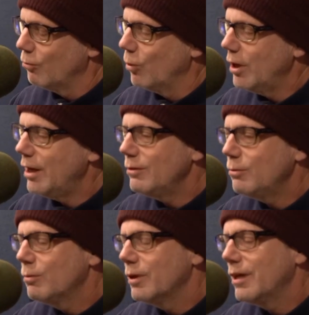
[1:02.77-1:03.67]
Run
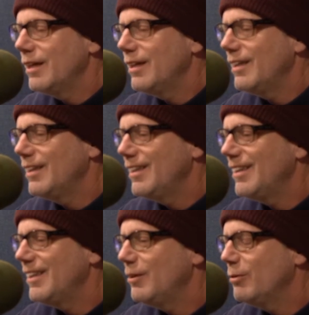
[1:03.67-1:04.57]

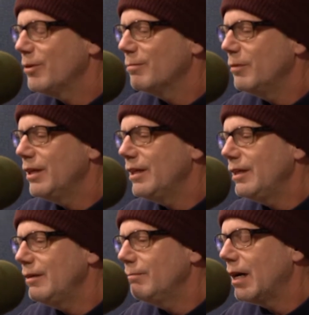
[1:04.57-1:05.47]
away with
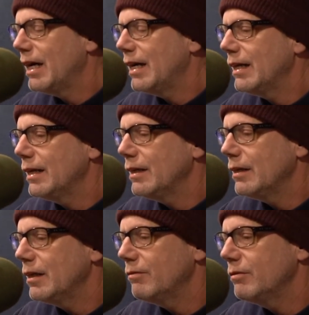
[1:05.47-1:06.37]
me, my
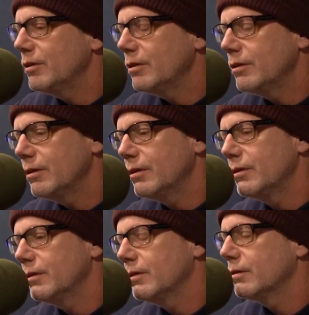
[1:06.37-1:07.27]
lover.
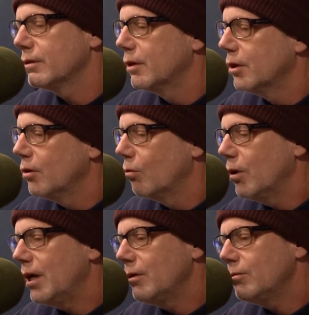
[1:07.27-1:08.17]

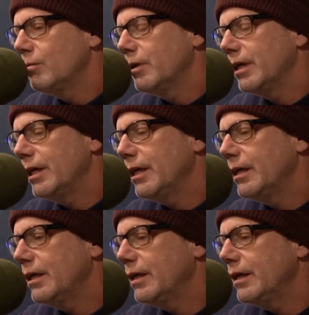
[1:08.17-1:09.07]
Run
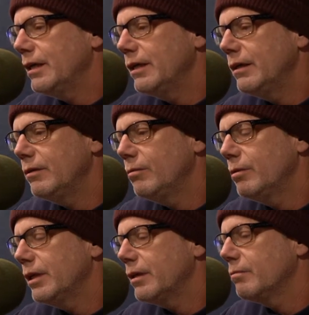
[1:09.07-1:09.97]
away
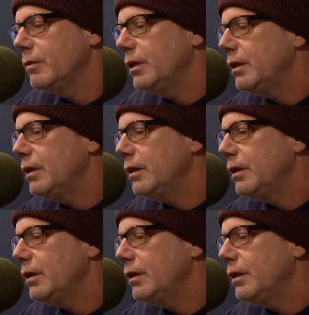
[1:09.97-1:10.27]
with me.